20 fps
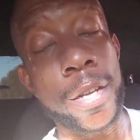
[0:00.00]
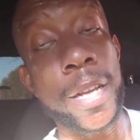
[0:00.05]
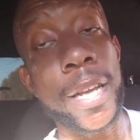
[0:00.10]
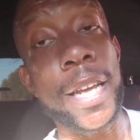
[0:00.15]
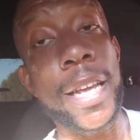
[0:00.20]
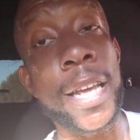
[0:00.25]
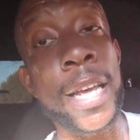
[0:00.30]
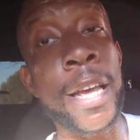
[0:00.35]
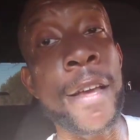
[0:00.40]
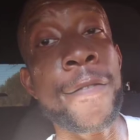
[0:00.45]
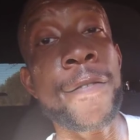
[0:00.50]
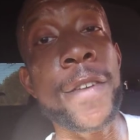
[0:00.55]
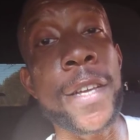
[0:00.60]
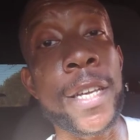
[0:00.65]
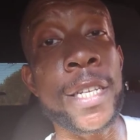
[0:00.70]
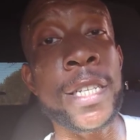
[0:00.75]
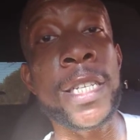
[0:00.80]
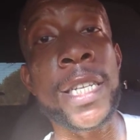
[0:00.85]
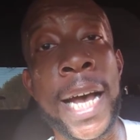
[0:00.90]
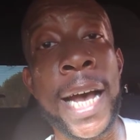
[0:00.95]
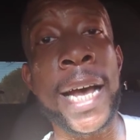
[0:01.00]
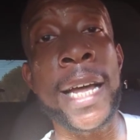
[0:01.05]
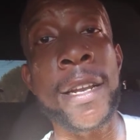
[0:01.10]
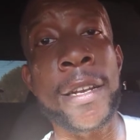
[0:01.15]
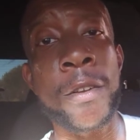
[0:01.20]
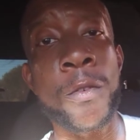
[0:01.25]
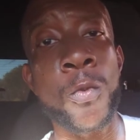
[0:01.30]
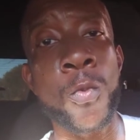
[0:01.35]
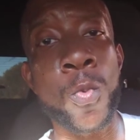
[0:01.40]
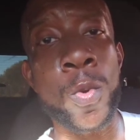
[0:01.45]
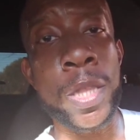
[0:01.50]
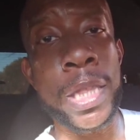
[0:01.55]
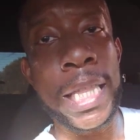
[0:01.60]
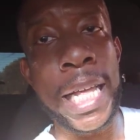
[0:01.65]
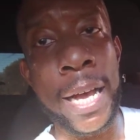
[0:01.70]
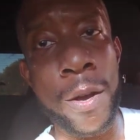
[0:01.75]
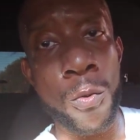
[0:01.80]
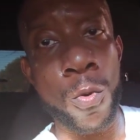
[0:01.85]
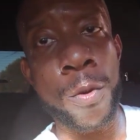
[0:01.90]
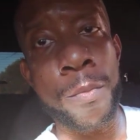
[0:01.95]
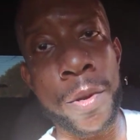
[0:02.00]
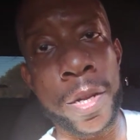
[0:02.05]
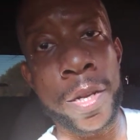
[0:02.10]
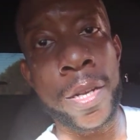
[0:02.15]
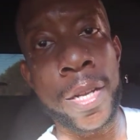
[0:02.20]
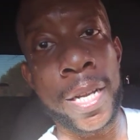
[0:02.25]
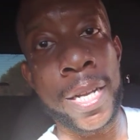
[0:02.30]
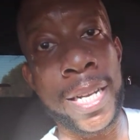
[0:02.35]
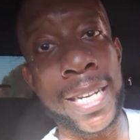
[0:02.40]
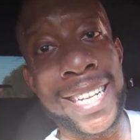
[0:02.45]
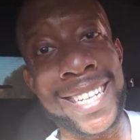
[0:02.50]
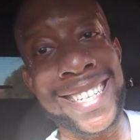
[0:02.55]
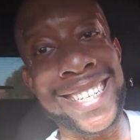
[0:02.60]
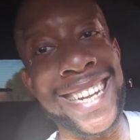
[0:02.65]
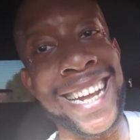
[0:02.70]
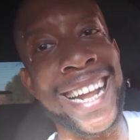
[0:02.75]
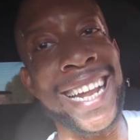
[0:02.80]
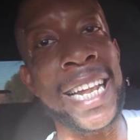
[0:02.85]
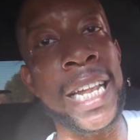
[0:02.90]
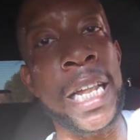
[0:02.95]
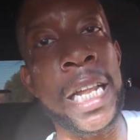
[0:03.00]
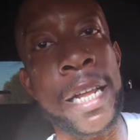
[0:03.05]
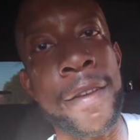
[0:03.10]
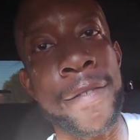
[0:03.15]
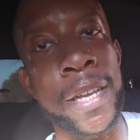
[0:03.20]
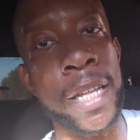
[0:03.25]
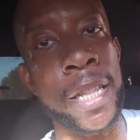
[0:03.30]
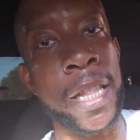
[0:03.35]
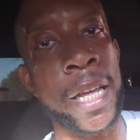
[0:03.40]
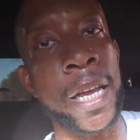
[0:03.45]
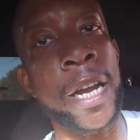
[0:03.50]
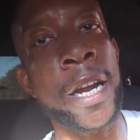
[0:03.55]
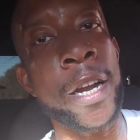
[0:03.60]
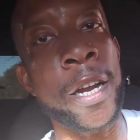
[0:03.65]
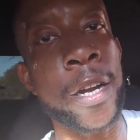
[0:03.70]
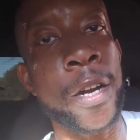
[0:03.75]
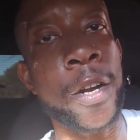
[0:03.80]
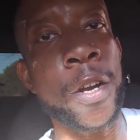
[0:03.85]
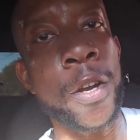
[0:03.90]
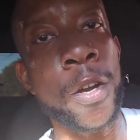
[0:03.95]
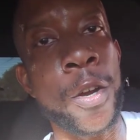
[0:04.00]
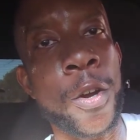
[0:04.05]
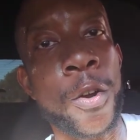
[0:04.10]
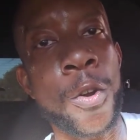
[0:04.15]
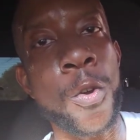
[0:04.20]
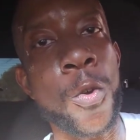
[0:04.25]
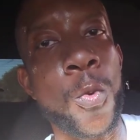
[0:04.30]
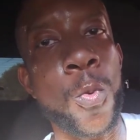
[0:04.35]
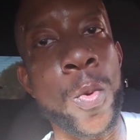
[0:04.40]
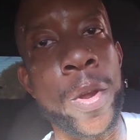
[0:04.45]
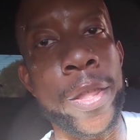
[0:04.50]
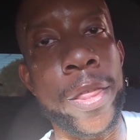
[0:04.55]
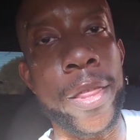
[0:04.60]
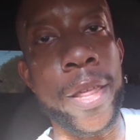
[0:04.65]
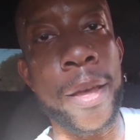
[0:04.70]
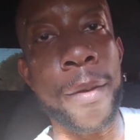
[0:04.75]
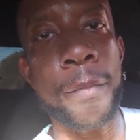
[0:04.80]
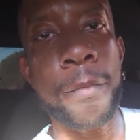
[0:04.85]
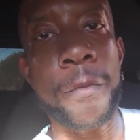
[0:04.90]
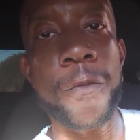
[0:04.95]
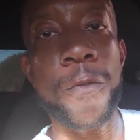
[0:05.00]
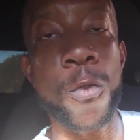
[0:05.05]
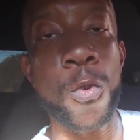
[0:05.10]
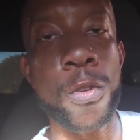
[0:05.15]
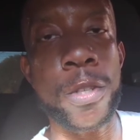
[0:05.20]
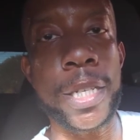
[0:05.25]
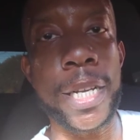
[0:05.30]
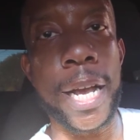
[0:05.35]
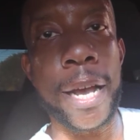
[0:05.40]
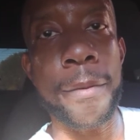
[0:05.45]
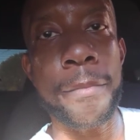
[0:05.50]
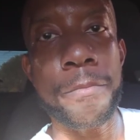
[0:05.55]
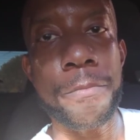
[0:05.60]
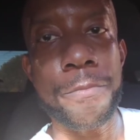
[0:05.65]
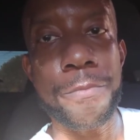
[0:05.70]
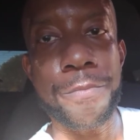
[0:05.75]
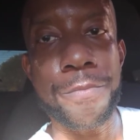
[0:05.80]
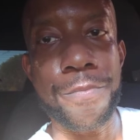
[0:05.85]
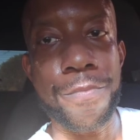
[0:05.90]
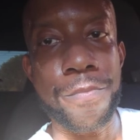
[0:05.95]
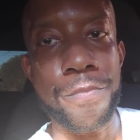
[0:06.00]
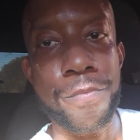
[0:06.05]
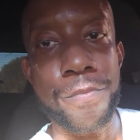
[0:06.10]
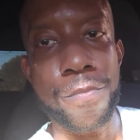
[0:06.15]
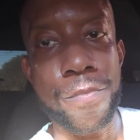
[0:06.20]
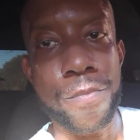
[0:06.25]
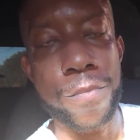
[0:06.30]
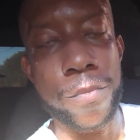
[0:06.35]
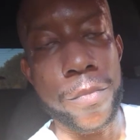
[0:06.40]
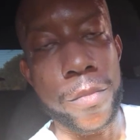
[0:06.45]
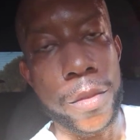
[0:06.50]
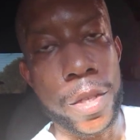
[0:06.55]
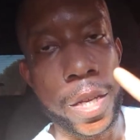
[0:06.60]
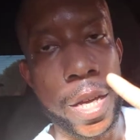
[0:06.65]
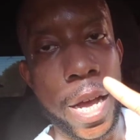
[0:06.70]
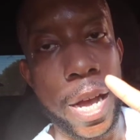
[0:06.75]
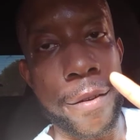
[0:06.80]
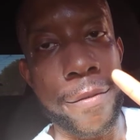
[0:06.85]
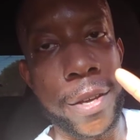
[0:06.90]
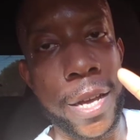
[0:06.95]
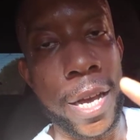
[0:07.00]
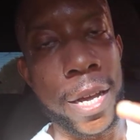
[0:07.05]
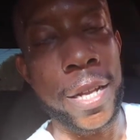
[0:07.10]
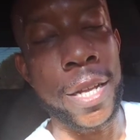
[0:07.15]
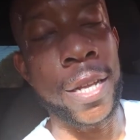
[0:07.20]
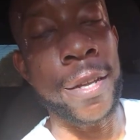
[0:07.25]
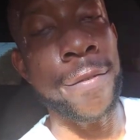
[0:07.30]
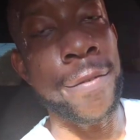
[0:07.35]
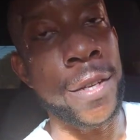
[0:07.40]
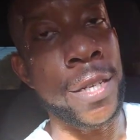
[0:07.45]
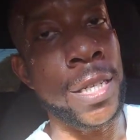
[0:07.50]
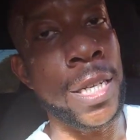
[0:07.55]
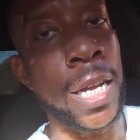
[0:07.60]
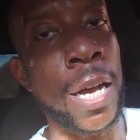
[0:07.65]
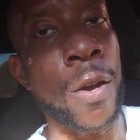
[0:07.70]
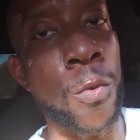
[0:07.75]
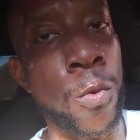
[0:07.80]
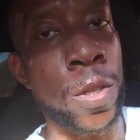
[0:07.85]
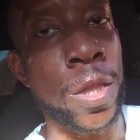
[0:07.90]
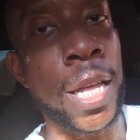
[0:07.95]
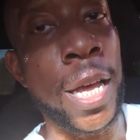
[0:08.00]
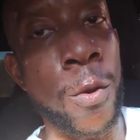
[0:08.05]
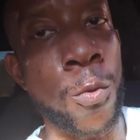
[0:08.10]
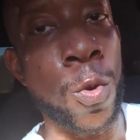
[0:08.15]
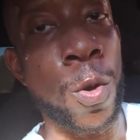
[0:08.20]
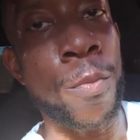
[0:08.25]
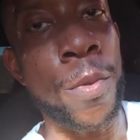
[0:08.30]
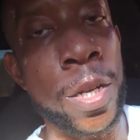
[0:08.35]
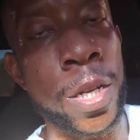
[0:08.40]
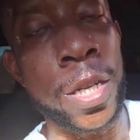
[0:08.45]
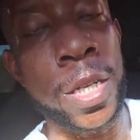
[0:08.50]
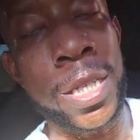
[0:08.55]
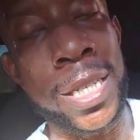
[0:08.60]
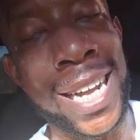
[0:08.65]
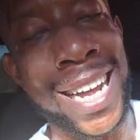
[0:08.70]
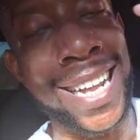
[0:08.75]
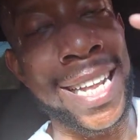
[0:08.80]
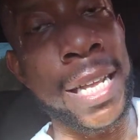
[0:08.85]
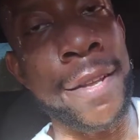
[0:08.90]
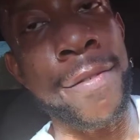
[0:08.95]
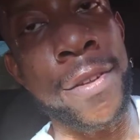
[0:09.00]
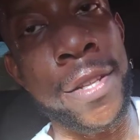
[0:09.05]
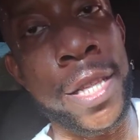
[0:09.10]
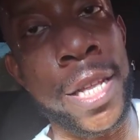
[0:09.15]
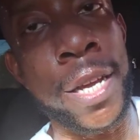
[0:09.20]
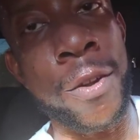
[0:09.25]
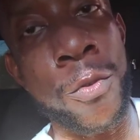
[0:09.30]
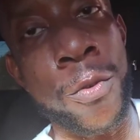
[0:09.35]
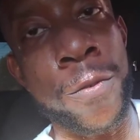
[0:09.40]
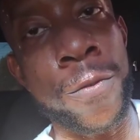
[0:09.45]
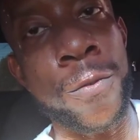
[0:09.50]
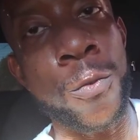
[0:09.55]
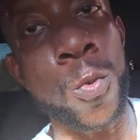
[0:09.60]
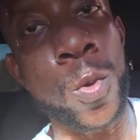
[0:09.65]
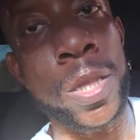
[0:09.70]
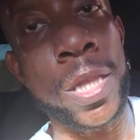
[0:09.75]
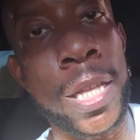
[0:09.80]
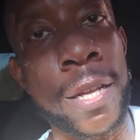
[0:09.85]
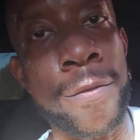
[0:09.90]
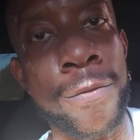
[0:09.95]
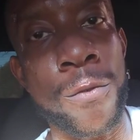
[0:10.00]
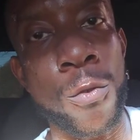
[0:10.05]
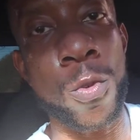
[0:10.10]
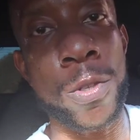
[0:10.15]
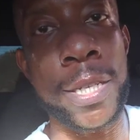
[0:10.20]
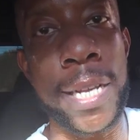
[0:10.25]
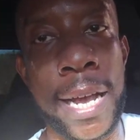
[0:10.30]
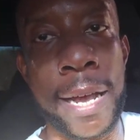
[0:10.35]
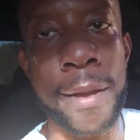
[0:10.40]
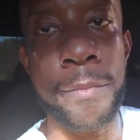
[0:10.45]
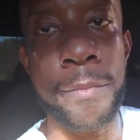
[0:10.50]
if he's not with that woman and he is not living there with them full time. Caveat. If he's not with that woman and he's not living there with, with them full time.